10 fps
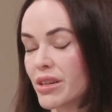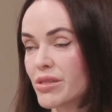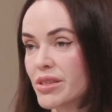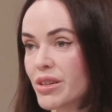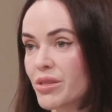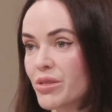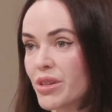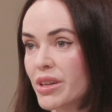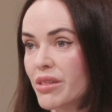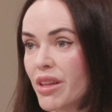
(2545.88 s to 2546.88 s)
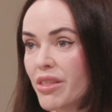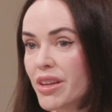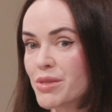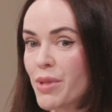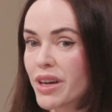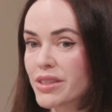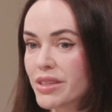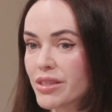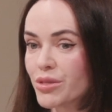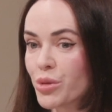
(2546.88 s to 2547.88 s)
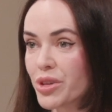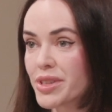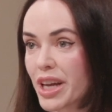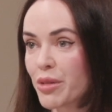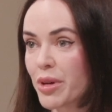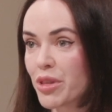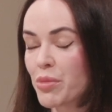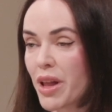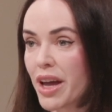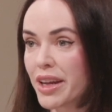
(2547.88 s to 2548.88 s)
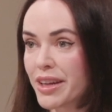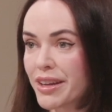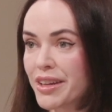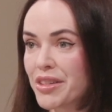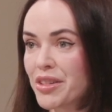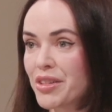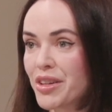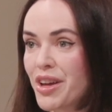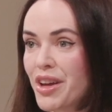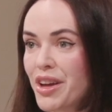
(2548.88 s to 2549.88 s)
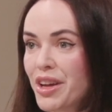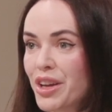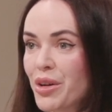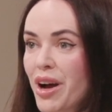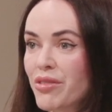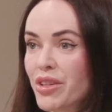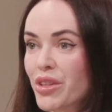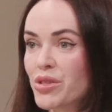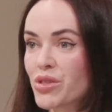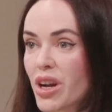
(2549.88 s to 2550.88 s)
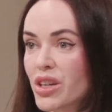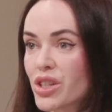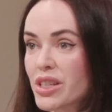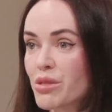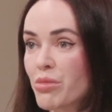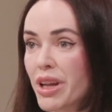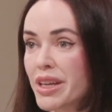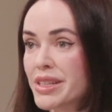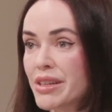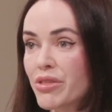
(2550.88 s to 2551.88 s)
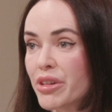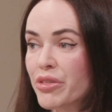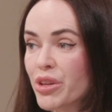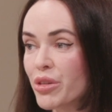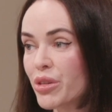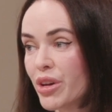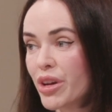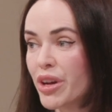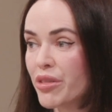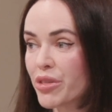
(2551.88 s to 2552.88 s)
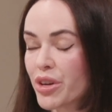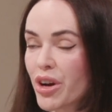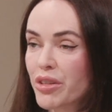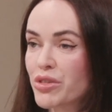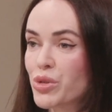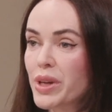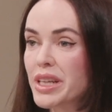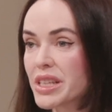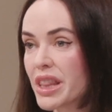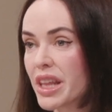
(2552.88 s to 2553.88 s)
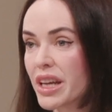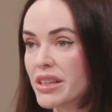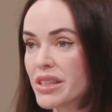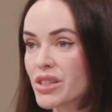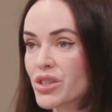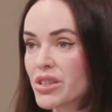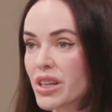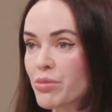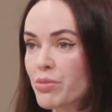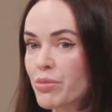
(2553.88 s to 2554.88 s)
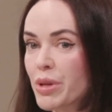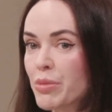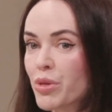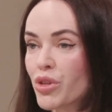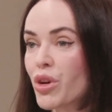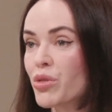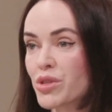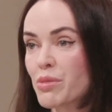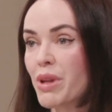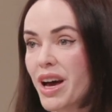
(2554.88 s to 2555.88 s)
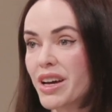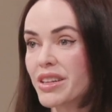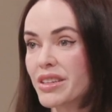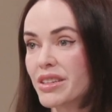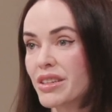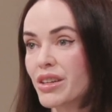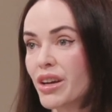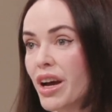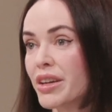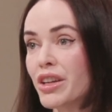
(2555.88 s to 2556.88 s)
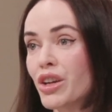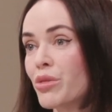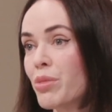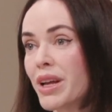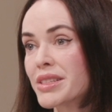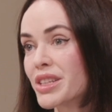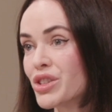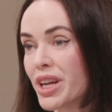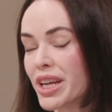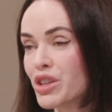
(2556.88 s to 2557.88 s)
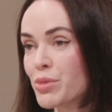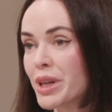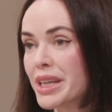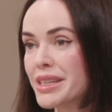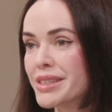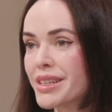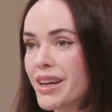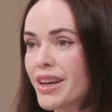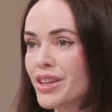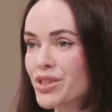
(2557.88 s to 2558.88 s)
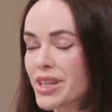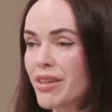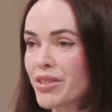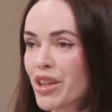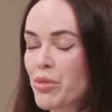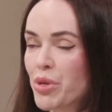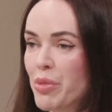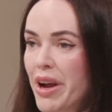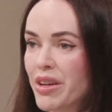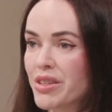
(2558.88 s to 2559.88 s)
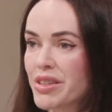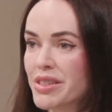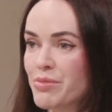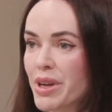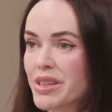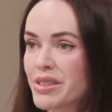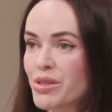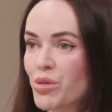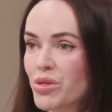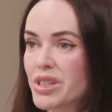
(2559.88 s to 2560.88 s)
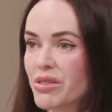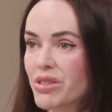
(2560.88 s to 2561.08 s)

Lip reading: You know, so, and that's back to what you're saying about the planning and the, you know, having those strategies in place, even if they're kind of tweaked and things, it's just that people know there's a plan, and, you know, the plans can change, but at least just having that preparedness makes all the